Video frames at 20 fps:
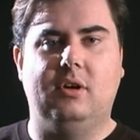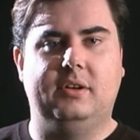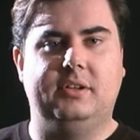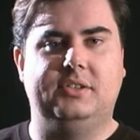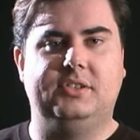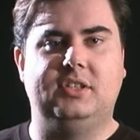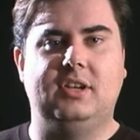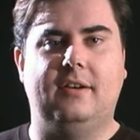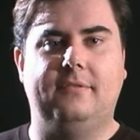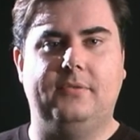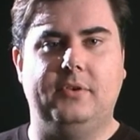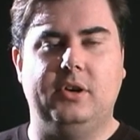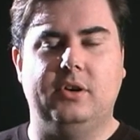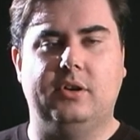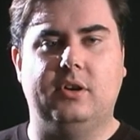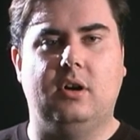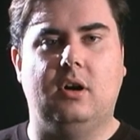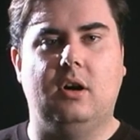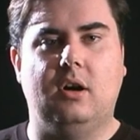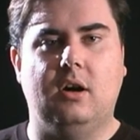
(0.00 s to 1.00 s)
stuff for your
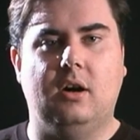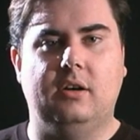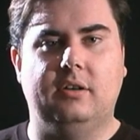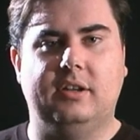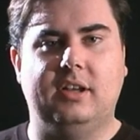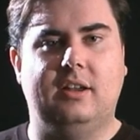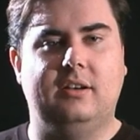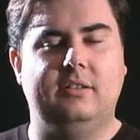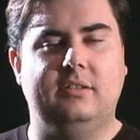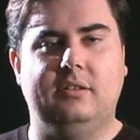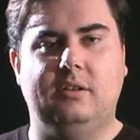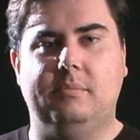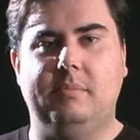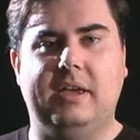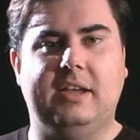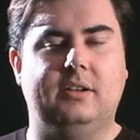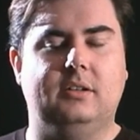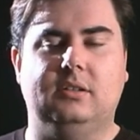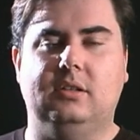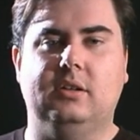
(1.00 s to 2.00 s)
car and kind of
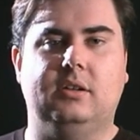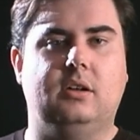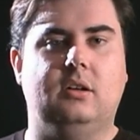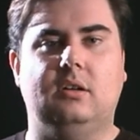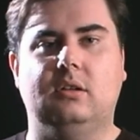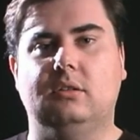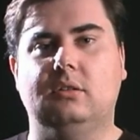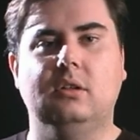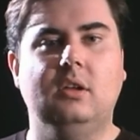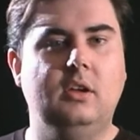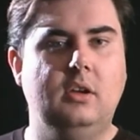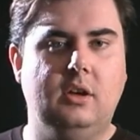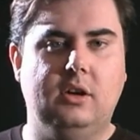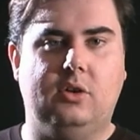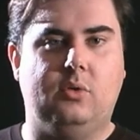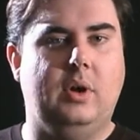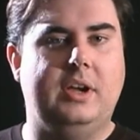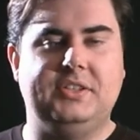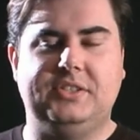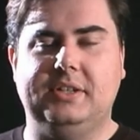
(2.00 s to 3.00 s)
make it look all
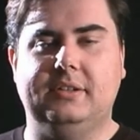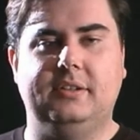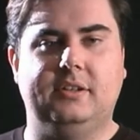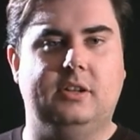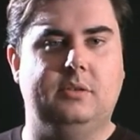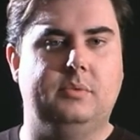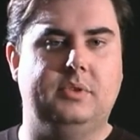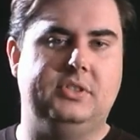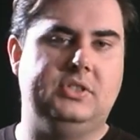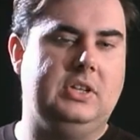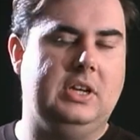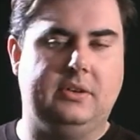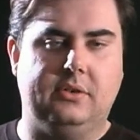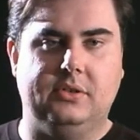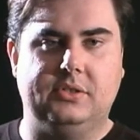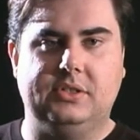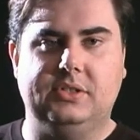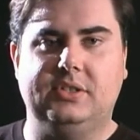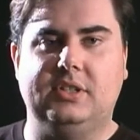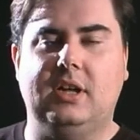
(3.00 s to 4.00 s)
crazy looking with
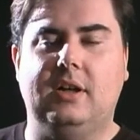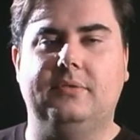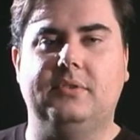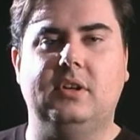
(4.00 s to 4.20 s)
stickers and stuff.